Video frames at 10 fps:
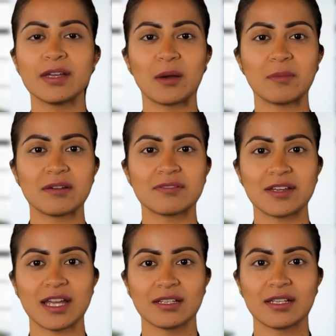I would have
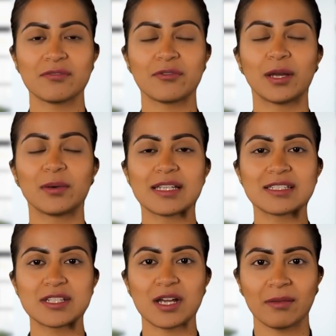stayed in it for at
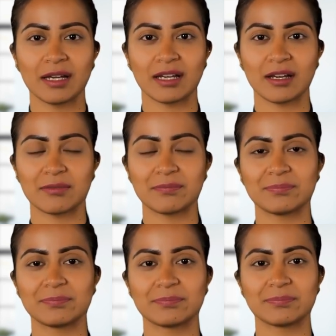least another year.
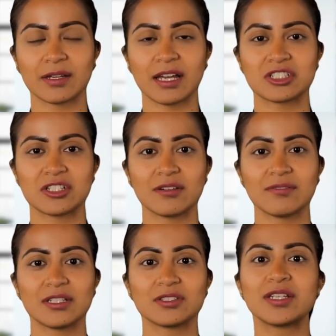I should
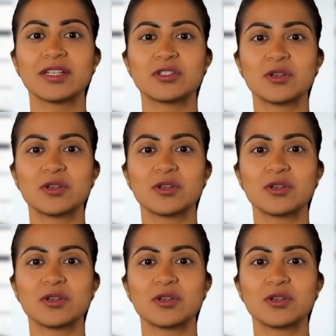have continued